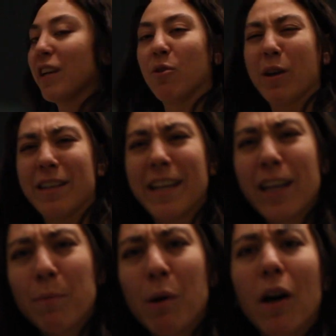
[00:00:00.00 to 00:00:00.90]
like, okay, take
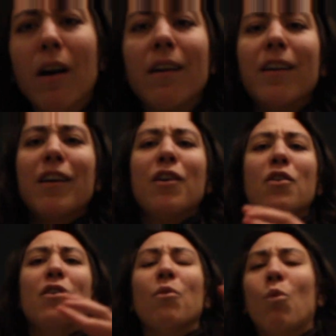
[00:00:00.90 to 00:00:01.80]
it apart,
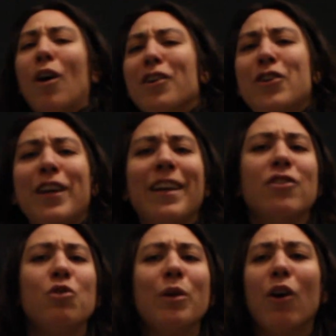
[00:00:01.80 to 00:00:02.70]
wash
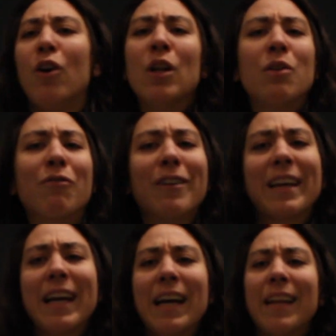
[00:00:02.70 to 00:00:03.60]
it, do it all over
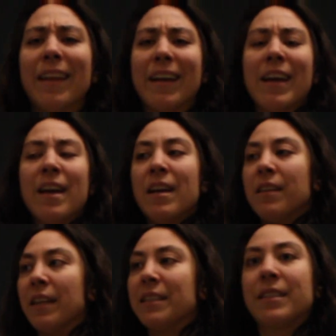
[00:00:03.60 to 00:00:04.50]
again. Like,
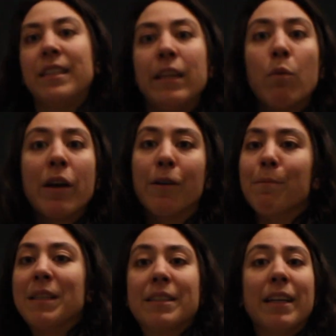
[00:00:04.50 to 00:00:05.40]
let's see what you're
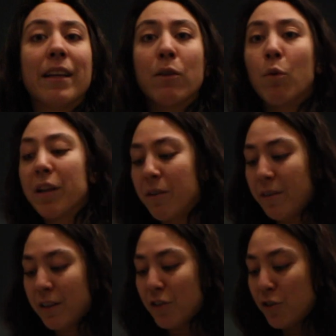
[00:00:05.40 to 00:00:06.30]
missing. Like, what do you
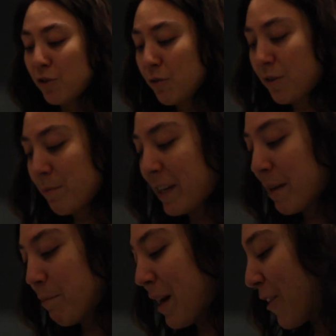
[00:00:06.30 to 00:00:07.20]
need to do to make
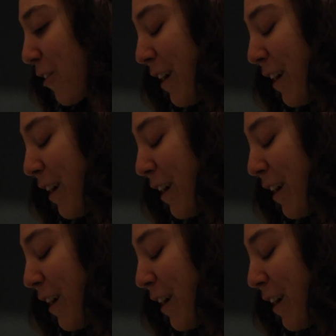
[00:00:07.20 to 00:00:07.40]
it better?